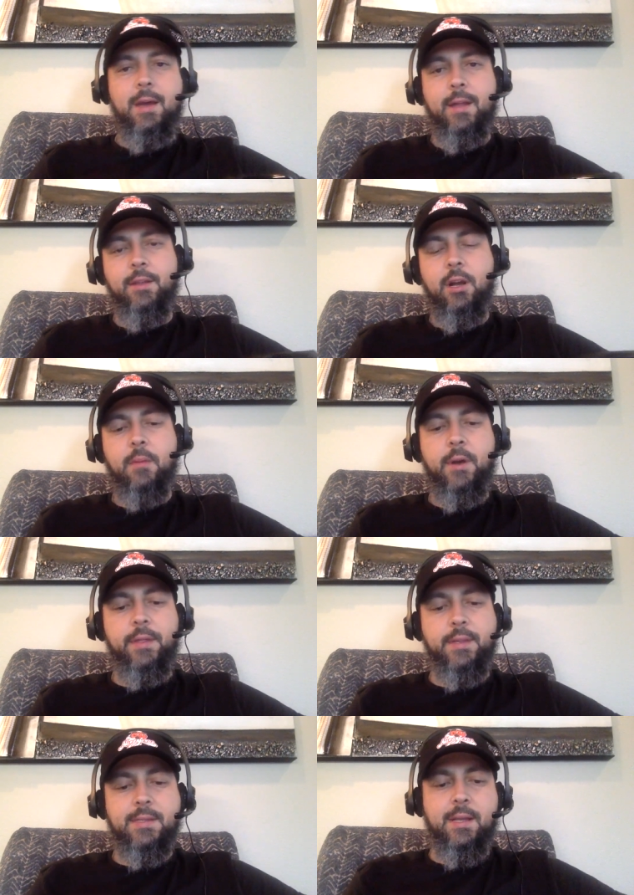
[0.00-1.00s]
I talk
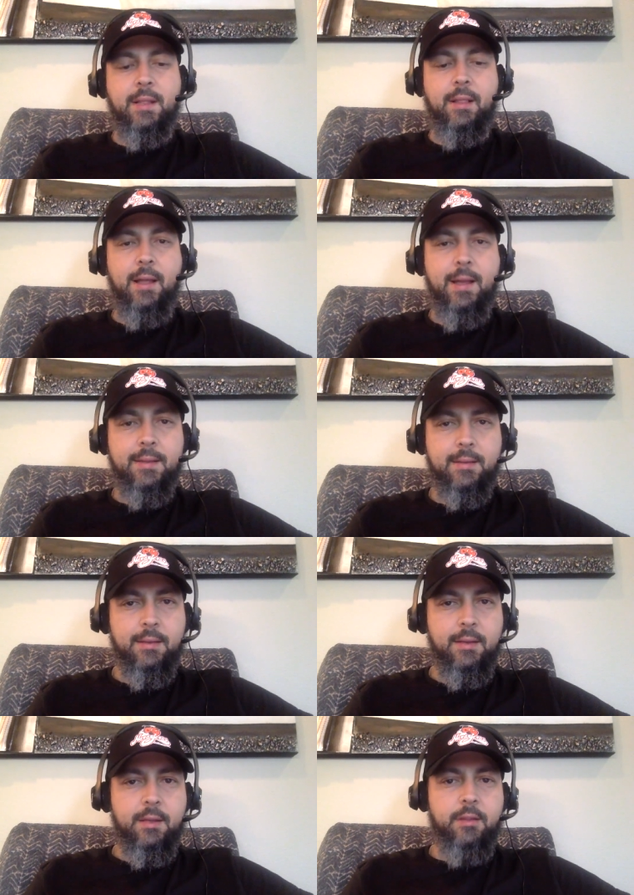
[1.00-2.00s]
about this a lot.
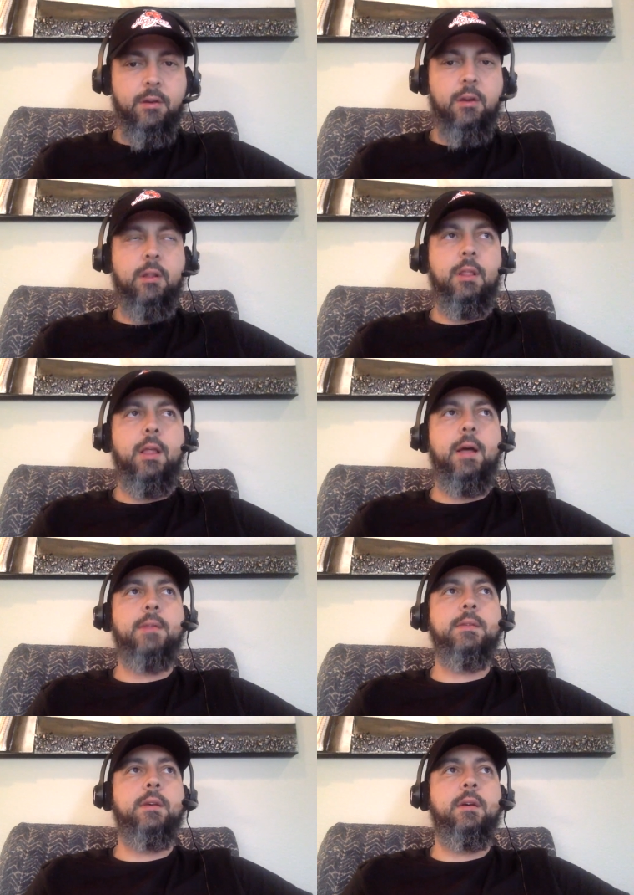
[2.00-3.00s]
There are
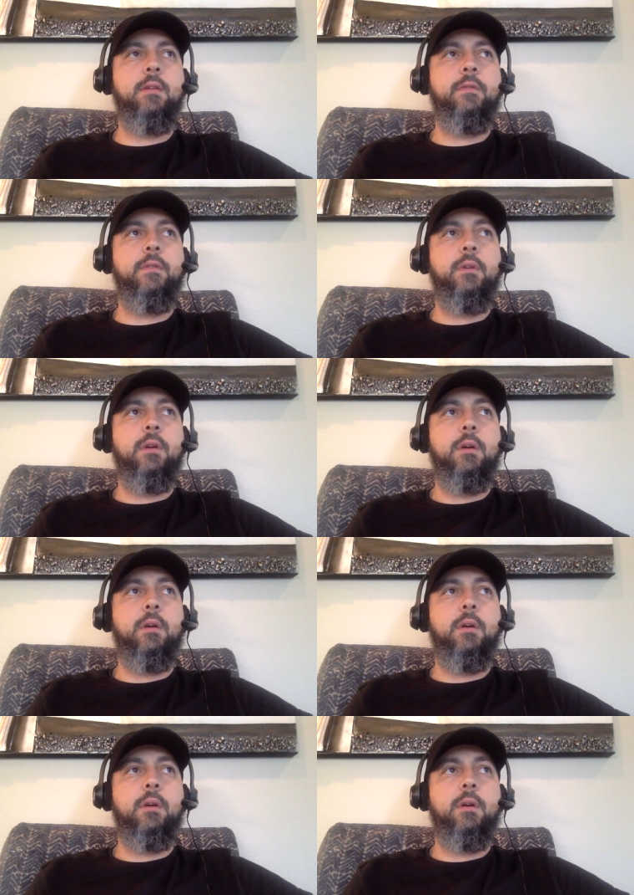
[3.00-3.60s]
lots of